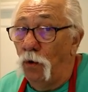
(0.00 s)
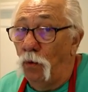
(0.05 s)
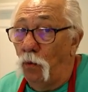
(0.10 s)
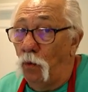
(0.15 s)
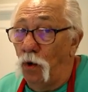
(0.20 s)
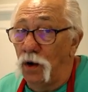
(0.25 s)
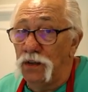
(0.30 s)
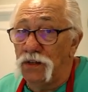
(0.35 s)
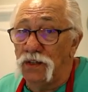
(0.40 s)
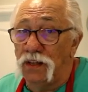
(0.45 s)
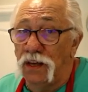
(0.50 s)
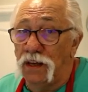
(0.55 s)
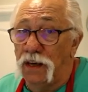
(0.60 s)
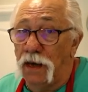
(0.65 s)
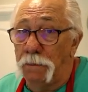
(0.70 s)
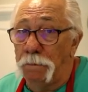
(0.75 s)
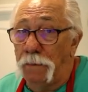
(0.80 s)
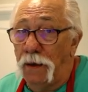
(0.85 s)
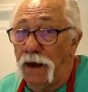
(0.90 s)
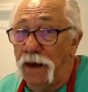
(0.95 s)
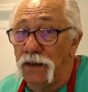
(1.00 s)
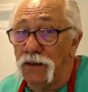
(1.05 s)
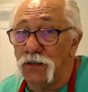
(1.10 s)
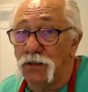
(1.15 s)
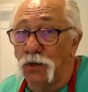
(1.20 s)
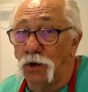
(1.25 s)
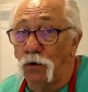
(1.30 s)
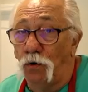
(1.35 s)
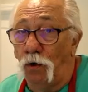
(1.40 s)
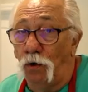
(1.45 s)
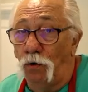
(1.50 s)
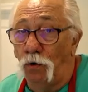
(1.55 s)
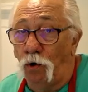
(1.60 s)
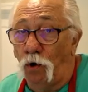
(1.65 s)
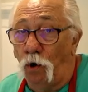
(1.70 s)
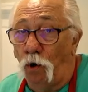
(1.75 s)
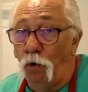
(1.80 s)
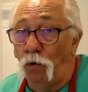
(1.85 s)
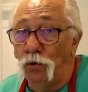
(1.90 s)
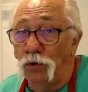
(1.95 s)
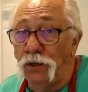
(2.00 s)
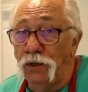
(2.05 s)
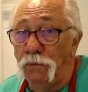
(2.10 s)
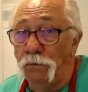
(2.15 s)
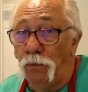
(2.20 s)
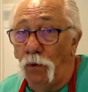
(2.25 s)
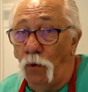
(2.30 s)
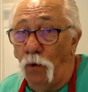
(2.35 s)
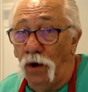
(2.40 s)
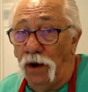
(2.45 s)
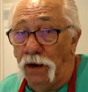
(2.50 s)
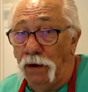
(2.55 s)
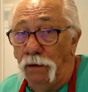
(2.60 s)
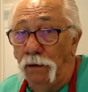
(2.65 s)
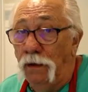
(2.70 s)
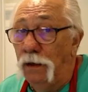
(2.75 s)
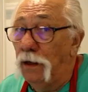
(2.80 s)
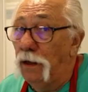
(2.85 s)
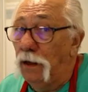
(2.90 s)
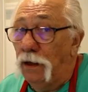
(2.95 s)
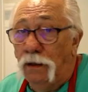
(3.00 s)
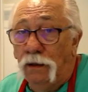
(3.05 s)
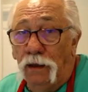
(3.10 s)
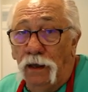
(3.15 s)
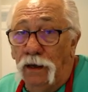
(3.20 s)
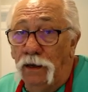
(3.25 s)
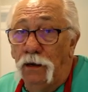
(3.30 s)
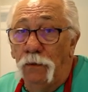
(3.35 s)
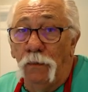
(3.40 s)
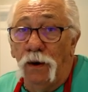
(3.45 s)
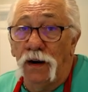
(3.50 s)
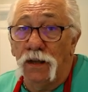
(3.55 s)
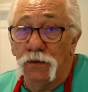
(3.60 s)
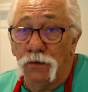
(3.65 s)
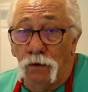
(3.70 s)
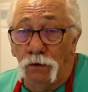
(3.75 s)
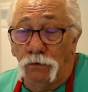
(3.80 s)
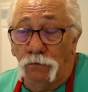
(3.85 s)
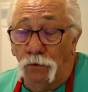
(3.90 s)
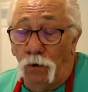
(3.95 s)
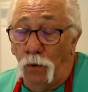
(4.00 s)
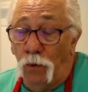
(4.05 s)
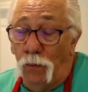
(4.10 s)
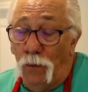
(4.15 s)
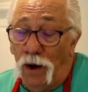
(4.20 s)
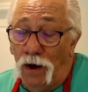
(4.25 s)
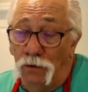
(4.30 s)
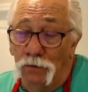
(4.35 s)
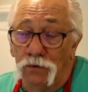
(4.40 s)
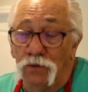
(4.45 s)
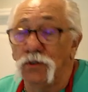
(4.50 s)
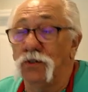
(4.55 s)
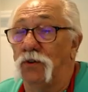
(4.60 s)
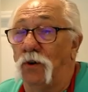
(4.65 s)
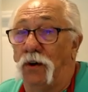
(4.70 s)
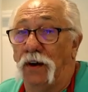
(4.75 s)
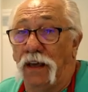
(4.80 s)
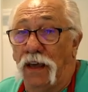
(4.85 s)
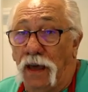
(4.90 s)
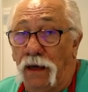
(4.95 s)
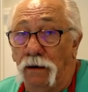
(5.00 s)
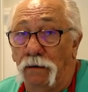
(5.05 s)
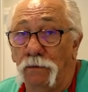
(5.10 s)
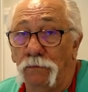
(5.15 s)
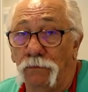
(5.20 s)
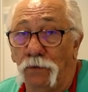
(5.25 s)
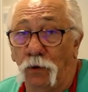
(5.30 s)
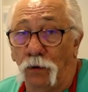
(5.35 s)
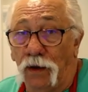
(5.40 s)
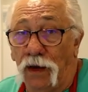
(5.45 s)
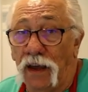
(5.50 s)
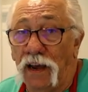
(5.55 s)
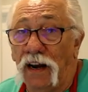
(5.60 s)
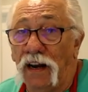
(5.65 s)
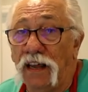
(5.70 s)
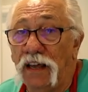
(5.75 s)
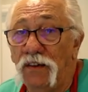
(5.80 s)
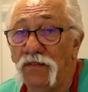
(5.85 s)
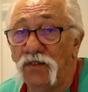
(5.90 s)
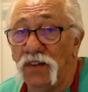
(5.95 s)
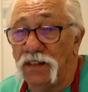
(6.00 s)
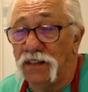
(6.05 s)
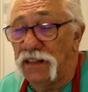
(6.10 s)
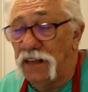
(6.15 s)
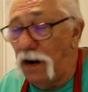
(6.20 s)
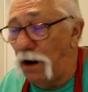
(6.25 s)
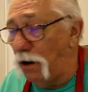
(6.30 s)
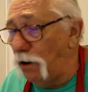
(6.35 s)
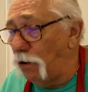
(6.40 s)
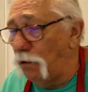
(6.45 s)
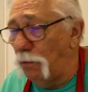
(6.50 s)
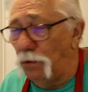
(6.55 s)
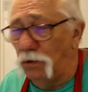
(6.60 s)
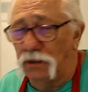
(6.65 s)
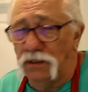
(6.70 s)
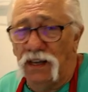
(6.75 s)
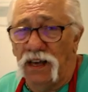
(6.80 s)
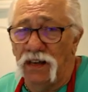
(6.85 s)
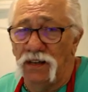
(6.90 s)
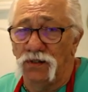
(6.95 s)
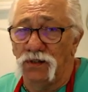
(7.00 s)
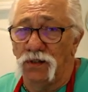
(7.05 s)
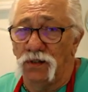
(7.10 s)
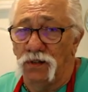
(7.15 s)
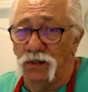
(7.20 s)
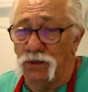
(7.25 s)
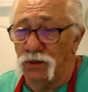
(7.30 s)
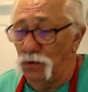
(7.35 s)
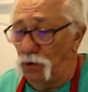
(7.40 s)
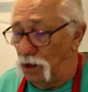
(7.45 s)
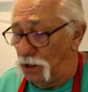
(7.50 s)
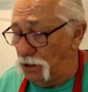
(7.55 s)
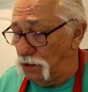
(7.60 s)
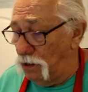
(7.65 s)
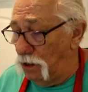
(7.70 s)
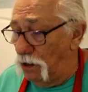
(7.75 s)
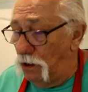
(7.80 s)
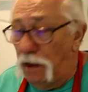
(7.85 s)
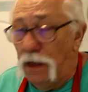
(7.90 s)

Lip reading: Once they get past the golden point, then you might as well throw them out, start again. Okay, it leaves a terrible taste in the sauce.